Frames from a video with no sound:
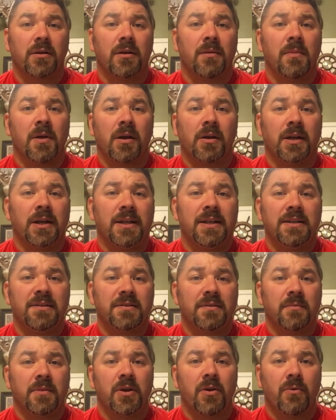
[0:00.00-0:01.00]
and I'm not going to diss
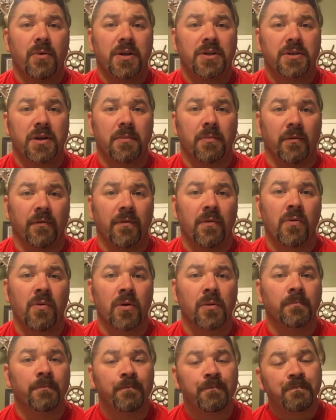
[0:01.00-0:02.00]
them in no way, shape, or
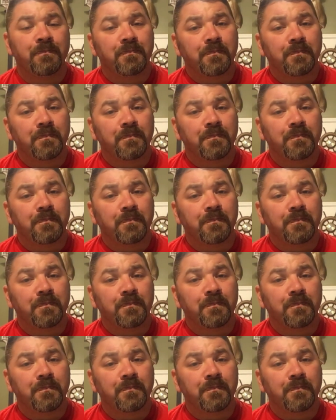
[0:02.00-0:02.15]
form,